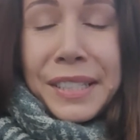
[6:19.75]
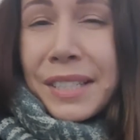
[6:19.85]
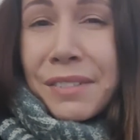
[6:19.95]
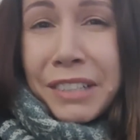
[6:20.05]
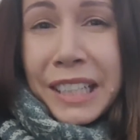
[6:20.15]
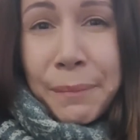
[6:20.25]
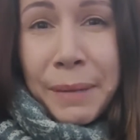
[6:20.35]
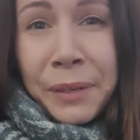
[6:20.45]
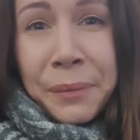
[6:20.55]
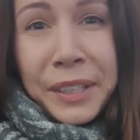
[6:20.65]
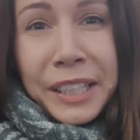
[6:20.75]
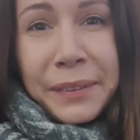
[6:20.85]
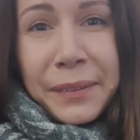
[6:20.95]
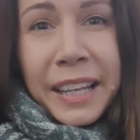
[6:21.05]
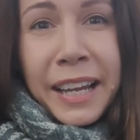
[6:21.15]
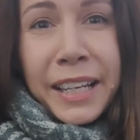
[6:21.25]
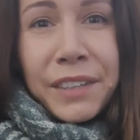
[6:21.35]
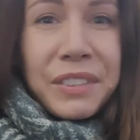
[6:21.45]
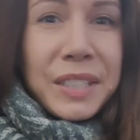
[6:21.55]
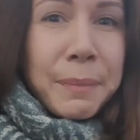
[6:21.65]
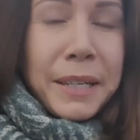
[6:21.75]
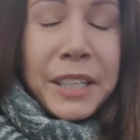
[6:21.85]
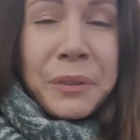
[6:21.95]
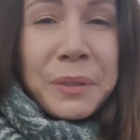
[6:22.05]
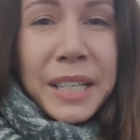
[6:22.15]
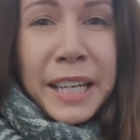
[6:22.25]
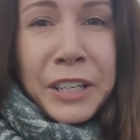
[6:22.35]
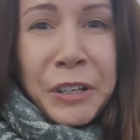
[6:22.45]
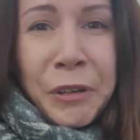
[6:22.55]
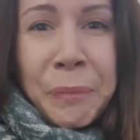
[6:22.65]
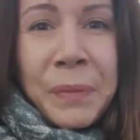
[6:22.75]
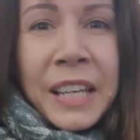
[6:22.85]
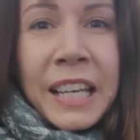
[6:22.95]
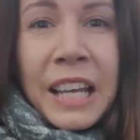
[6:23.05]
It doesn't really matter what you look like if you're spending all day at home.